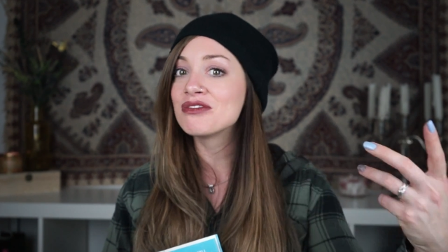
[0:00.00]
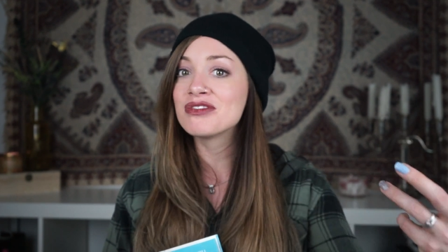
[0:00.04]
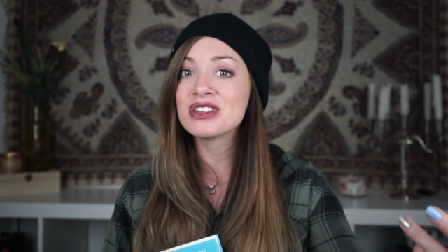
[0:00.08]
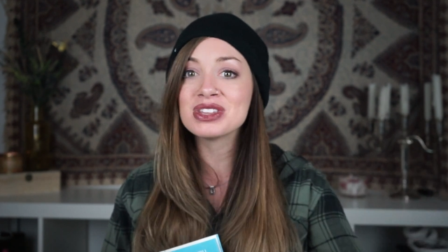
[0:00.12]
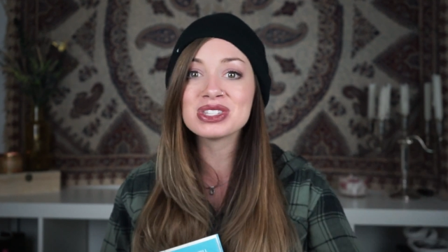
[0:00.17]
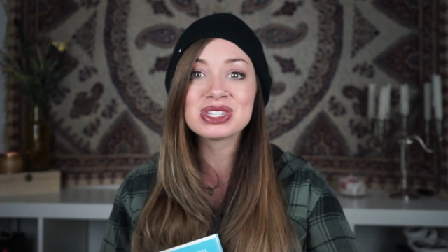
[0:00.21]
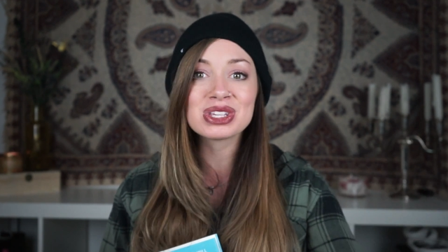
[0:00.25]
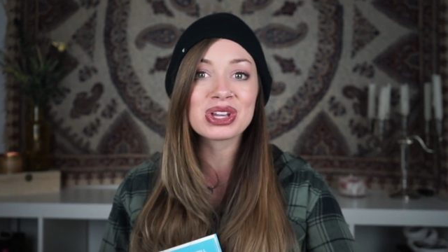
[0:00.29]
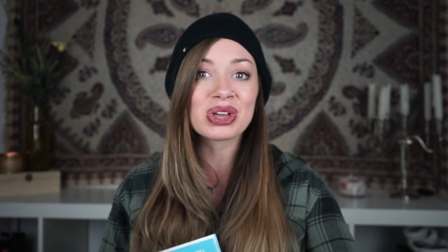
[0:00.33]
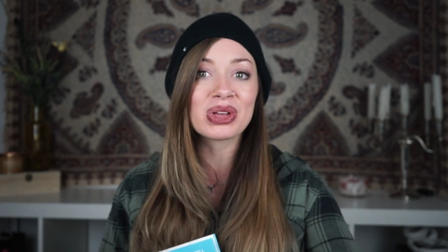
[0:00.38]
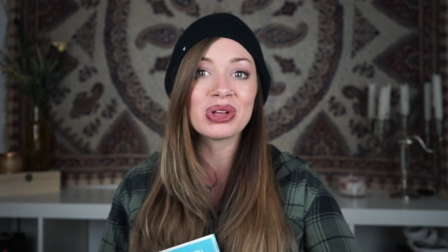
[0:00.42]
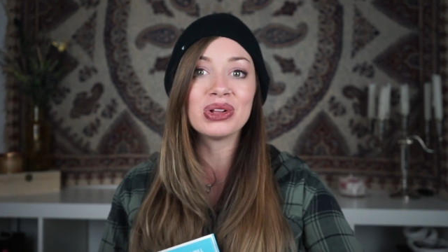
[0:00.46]

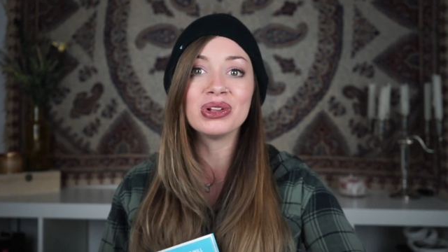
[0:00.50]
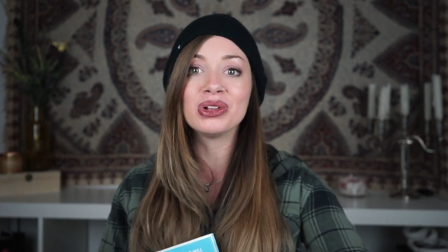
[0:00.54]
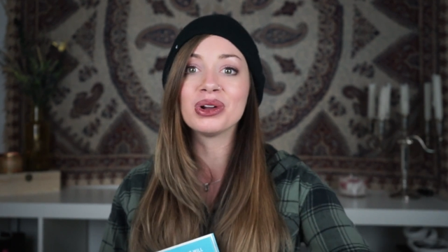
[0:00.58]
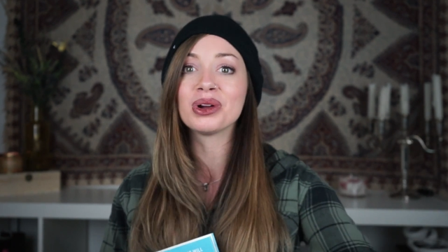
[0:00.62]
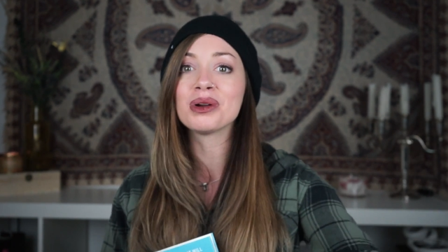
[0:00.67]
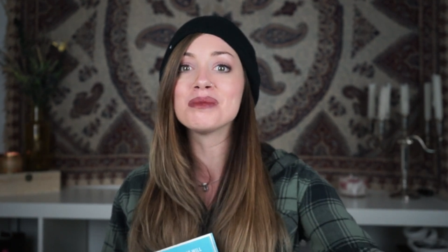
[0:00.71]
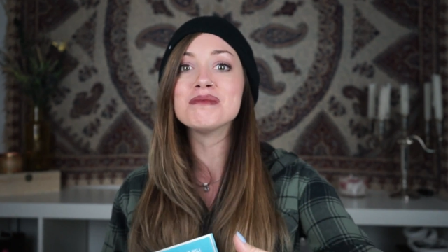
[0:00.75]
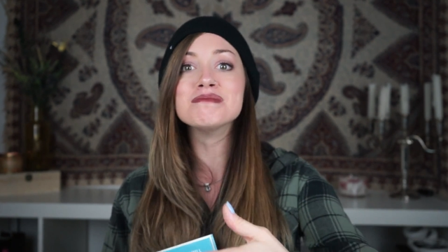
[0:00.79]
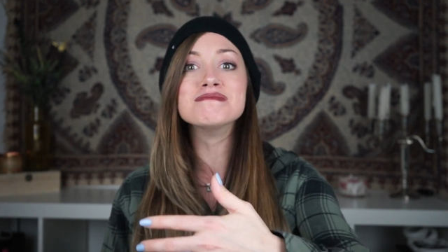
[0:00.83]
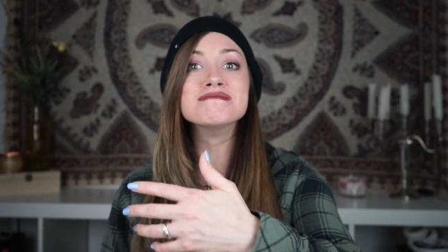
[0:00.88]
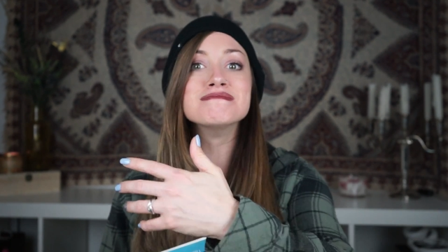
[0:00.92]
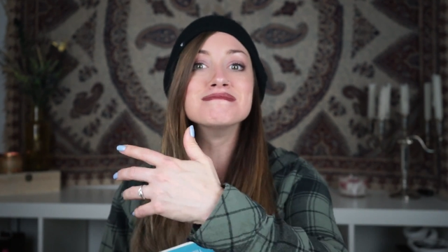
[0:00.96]
physical
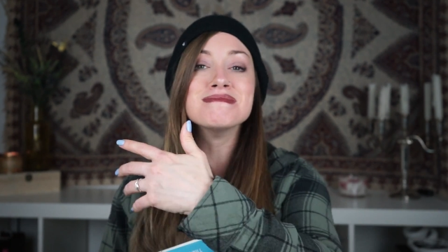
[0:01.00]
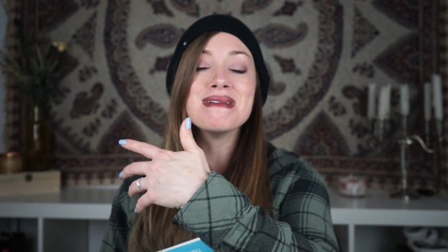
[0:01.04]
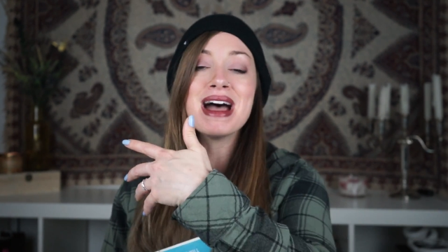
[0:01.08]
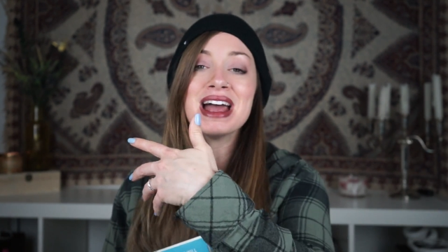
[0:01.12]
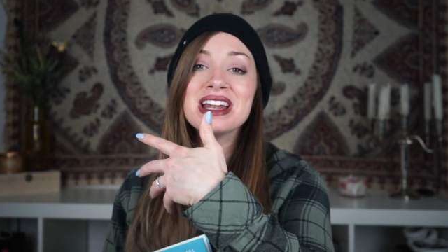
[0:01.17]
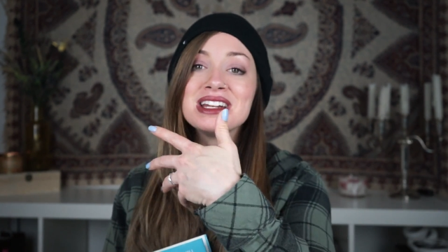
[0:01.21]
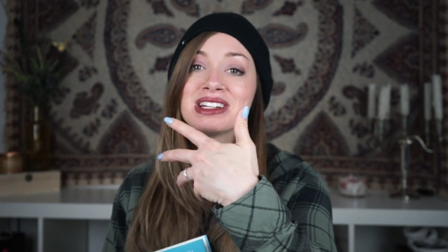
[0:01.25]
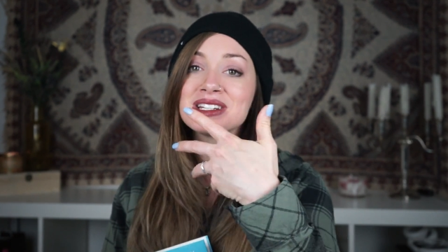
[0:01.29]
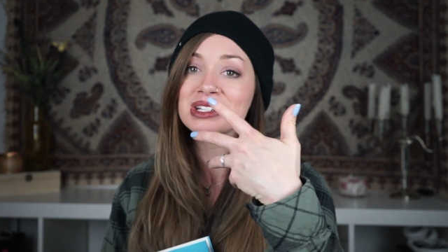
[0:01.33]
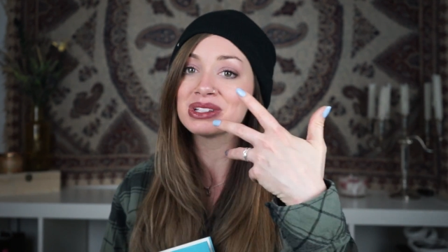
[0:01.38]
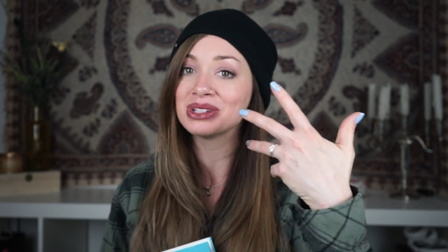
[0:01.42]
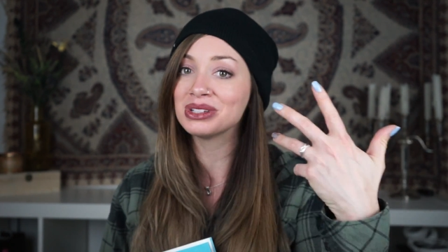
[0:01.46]
or
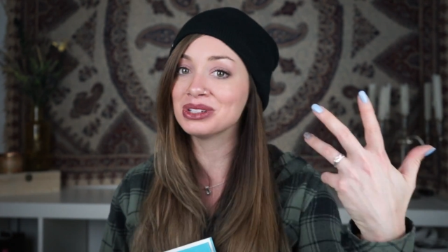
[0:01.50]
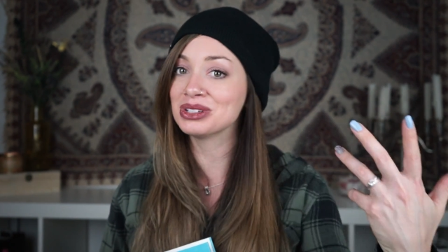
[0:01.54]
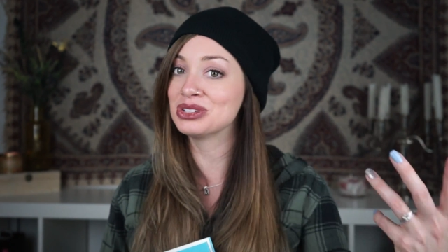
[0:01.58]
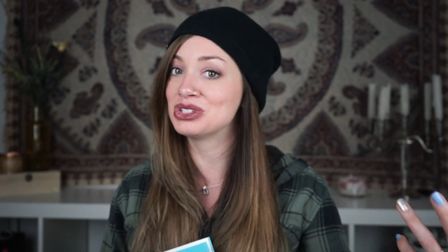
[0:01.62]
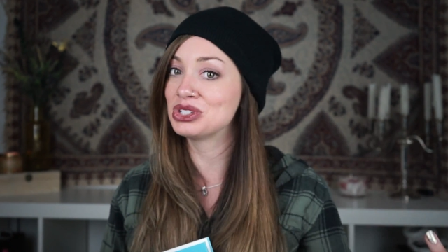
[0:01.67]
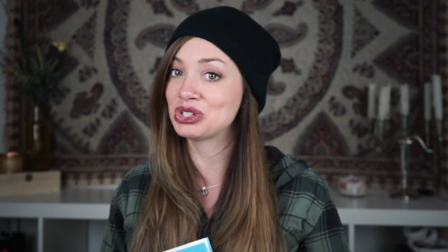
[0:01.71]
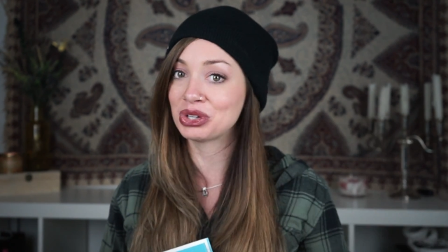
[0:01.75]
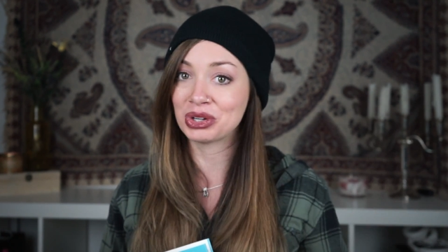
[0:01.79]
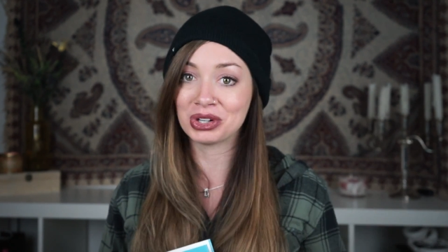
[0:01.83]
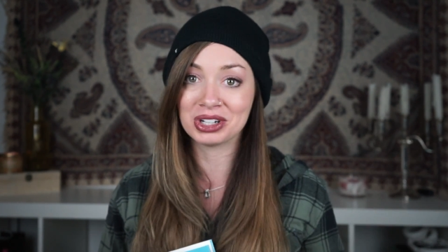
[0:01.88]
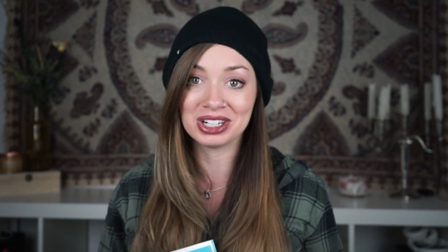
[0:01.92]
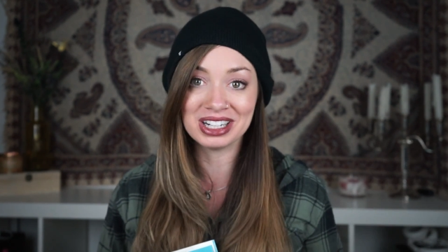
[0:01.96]
mental
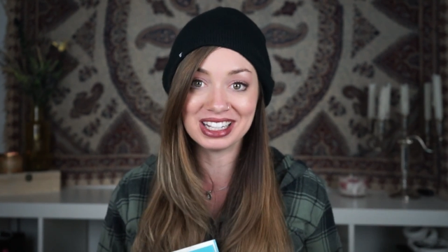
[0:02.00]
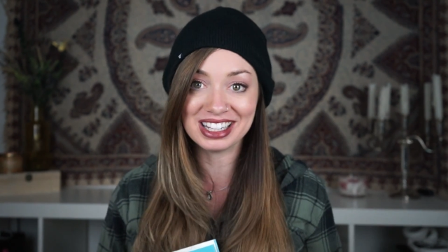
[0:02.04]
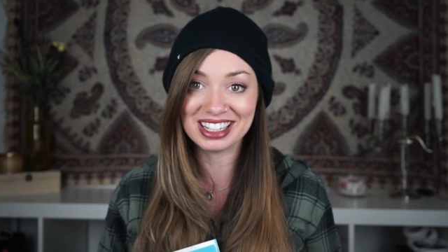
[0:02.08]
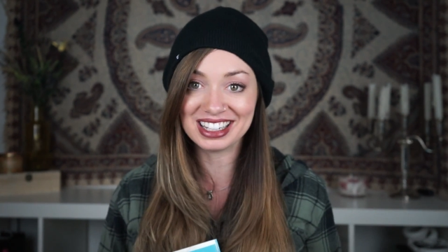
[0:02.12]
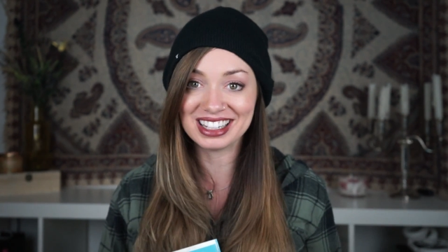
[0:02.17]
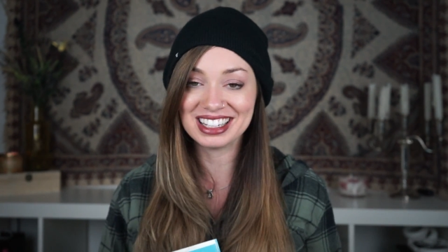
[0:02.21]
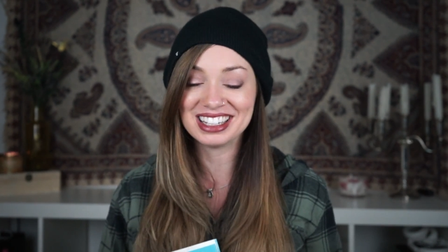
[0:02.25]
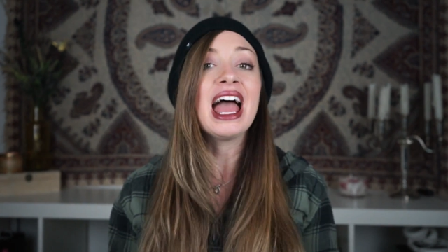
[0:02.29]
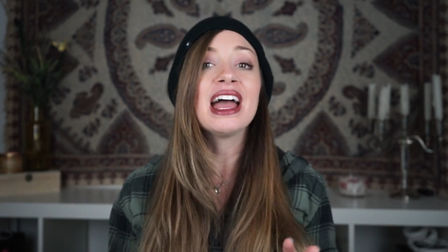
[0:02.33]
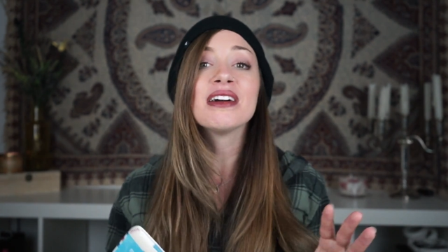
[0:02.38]
journey.